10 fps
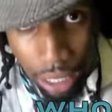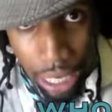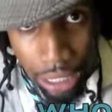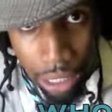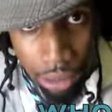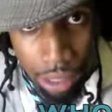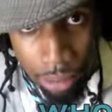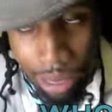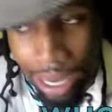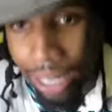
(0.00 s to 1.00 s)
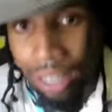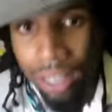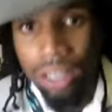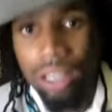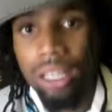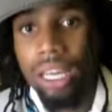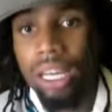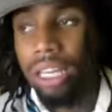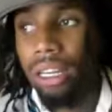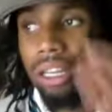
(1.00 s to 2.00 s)
Hello, somebody. Can I
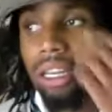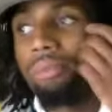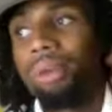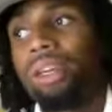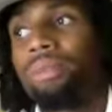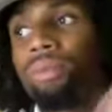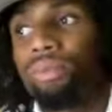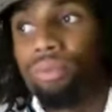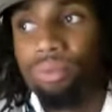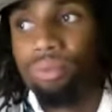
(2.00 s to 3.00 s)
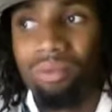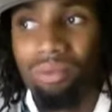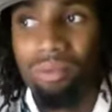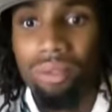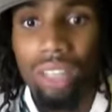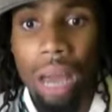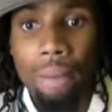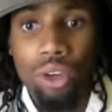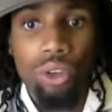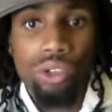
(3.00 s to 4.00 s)
get an amen? I
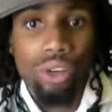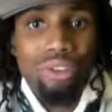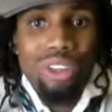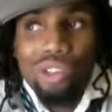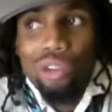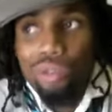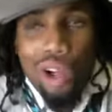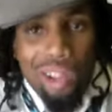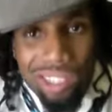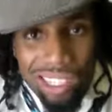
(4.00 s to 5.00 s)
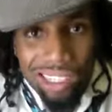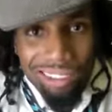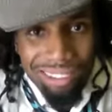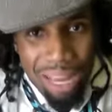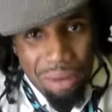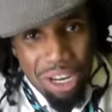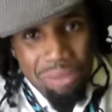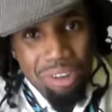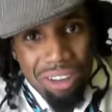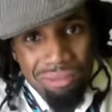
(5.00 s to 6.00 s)
mean, you deserve you deserve royalty. I mean, come
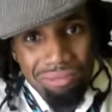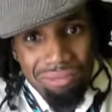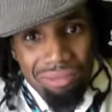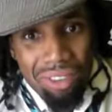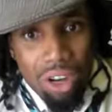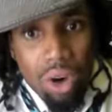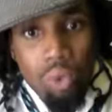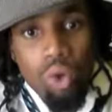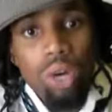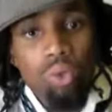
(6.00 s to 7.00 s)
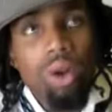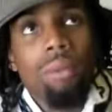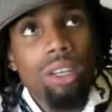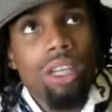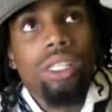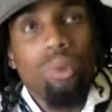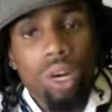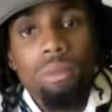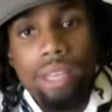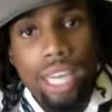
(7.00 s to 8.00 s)
on. What woman doesn't
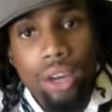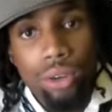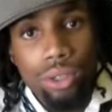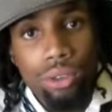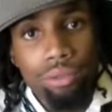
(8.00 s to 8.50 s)
want to be catered to?